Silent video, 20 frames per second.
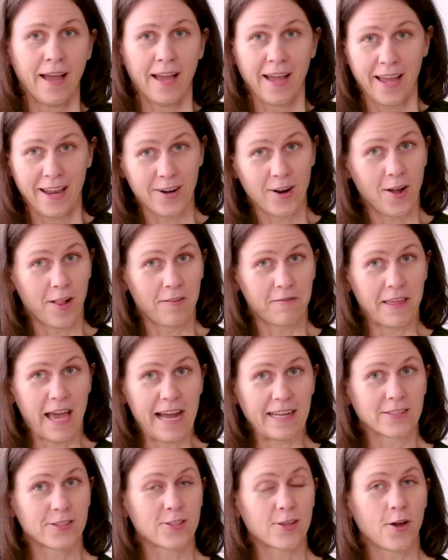and all of
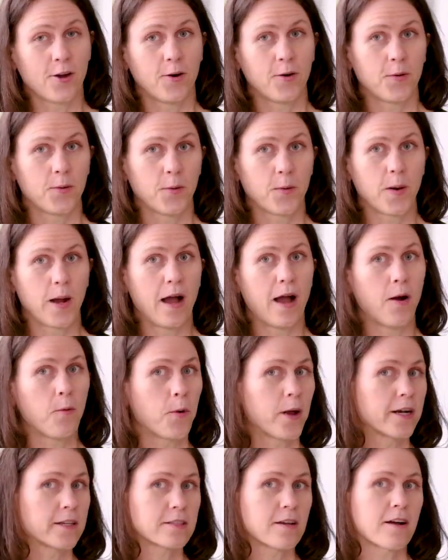that. So I
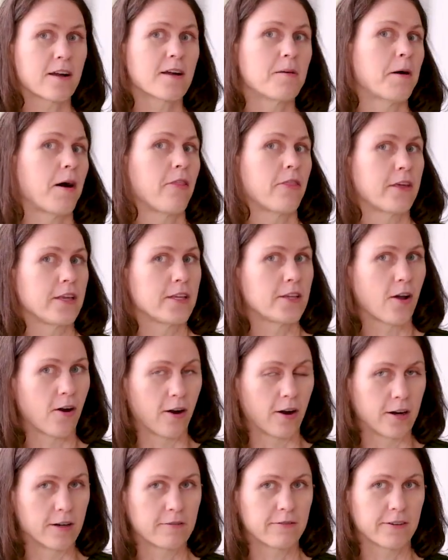want to talk about the
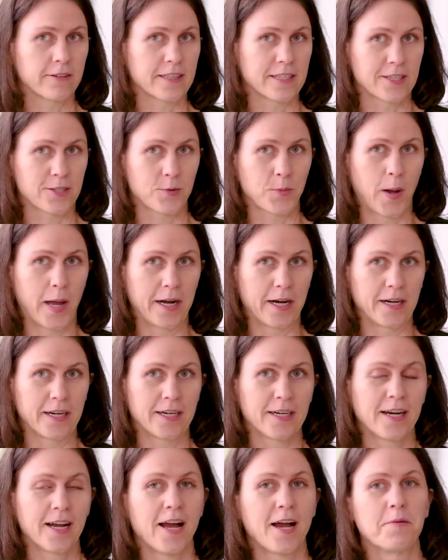yarn for the
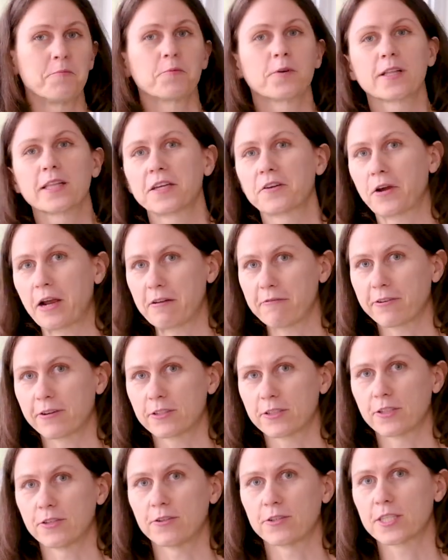sweater. I'm really grateful
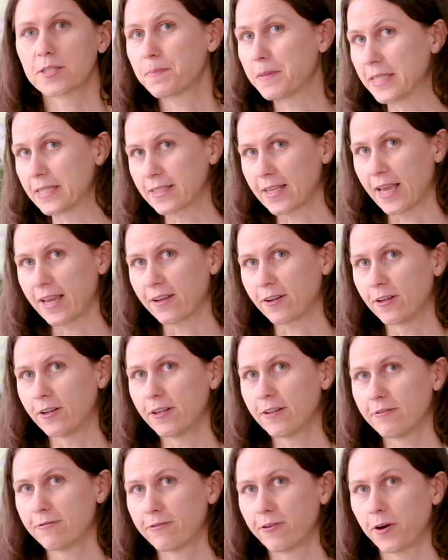to Spin
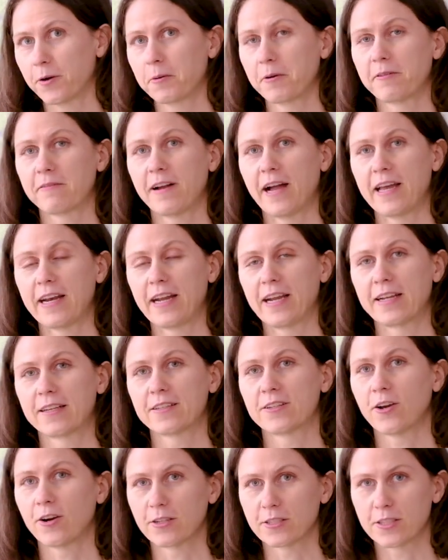Cycle for providing
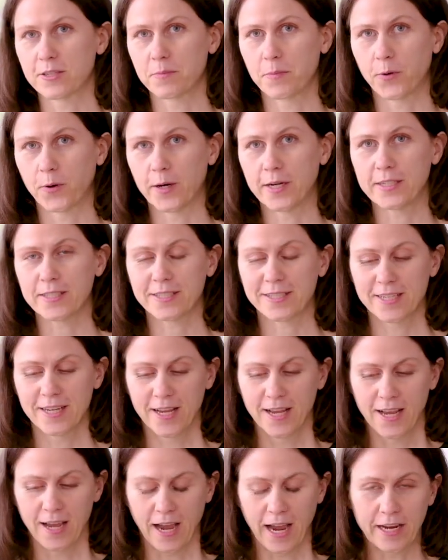yarn support.
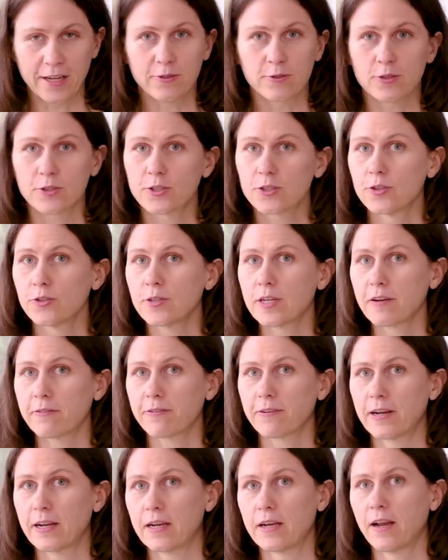I used 2
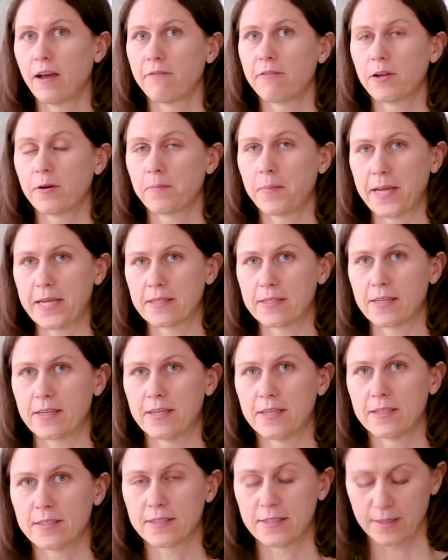different of their
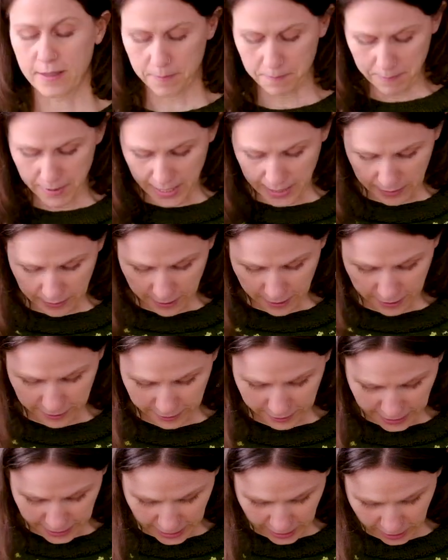bases. The main color
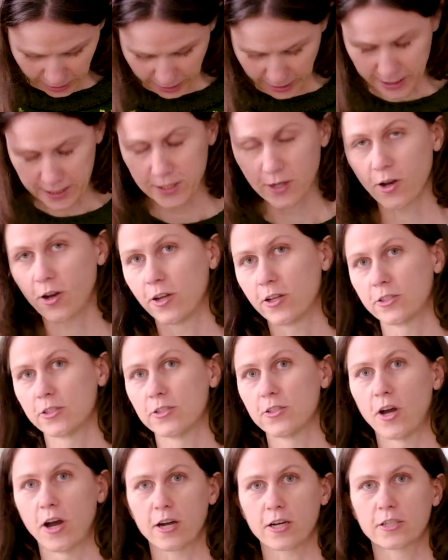here is called
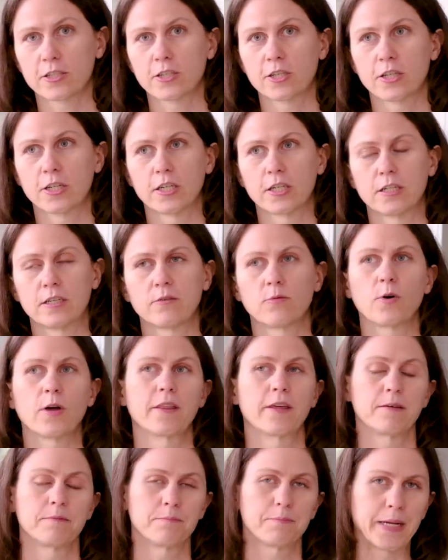Nocturne. Well,
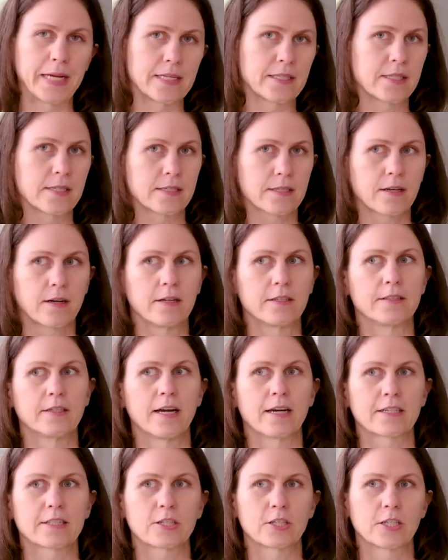the base is called
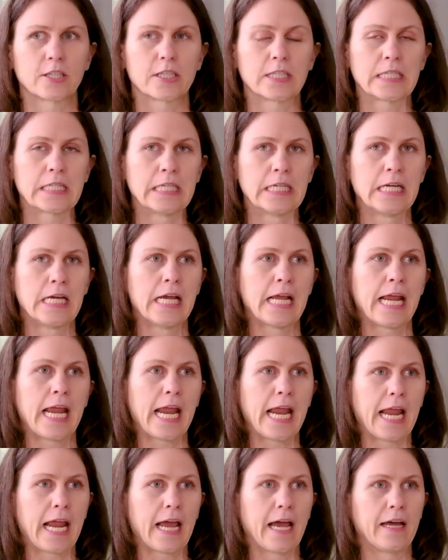Nocturne.
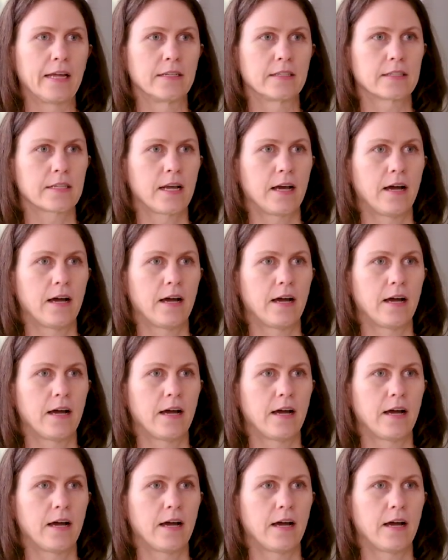And